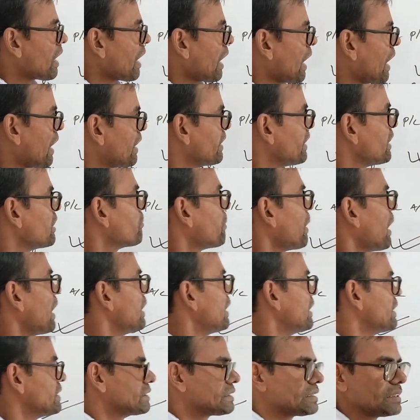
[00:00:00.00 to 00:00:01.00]
And in
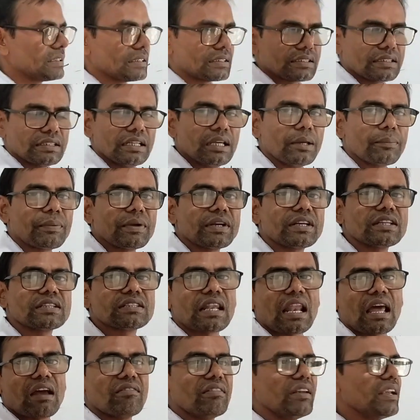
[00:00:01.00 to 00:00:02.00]
balance sheet, if it is
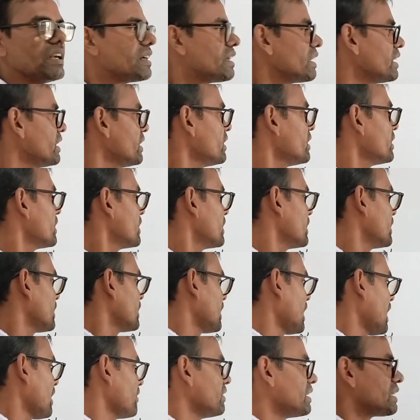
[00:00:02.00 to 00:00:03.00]
liability,
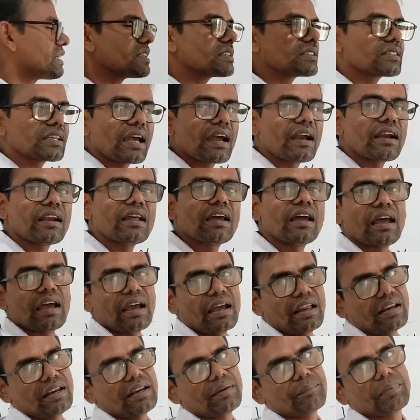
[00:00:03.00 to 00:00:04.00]
in liability side,
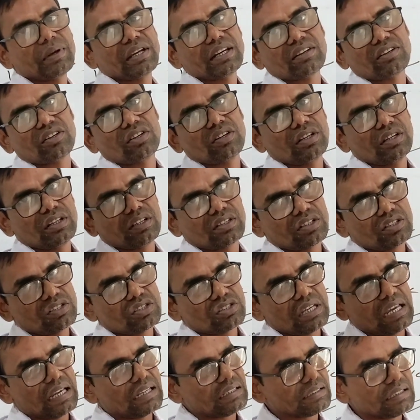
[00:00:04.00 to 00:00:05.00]
and if it
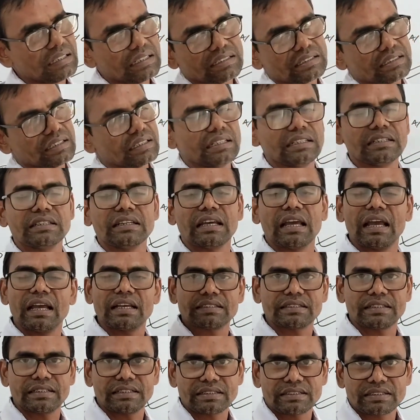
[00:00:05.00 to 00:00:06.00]
is assets, in
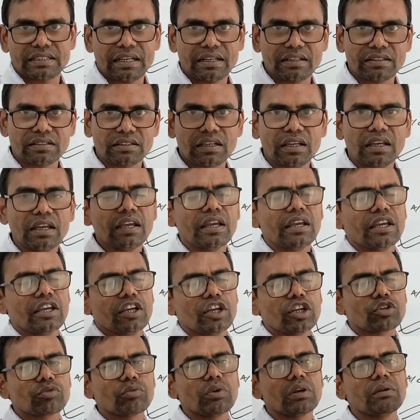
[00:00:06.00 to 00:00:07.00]
asset side.
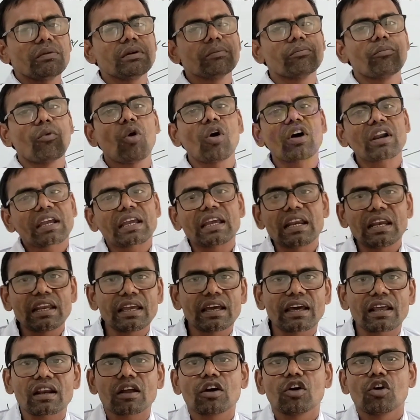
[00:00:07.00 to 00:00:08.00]
It will be more
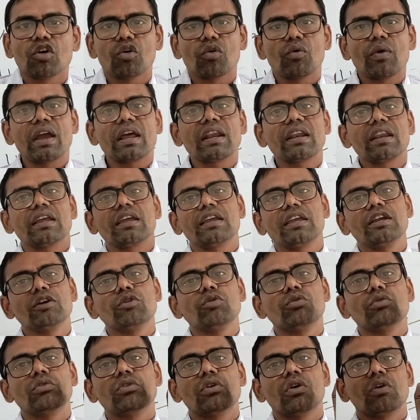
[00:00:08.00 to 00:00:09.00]
clear
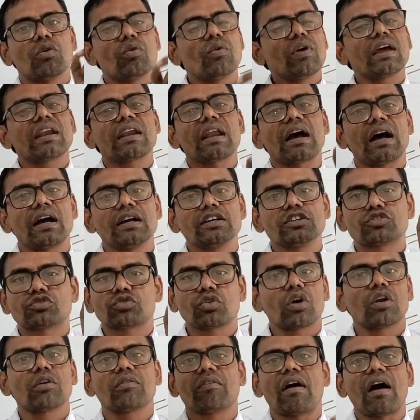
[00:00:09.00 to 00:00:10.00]
when I
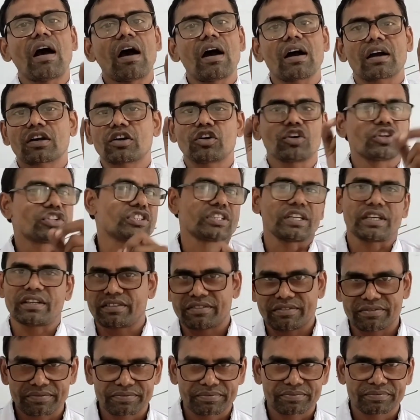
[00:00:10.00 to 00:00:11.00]
solve a
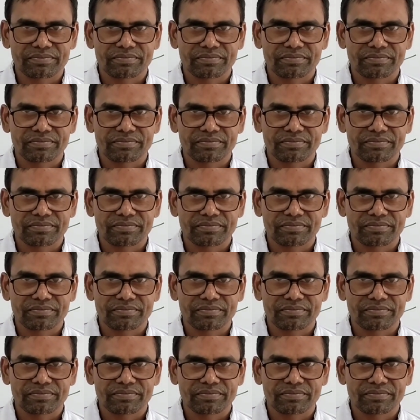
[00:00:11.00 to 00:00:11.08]
question.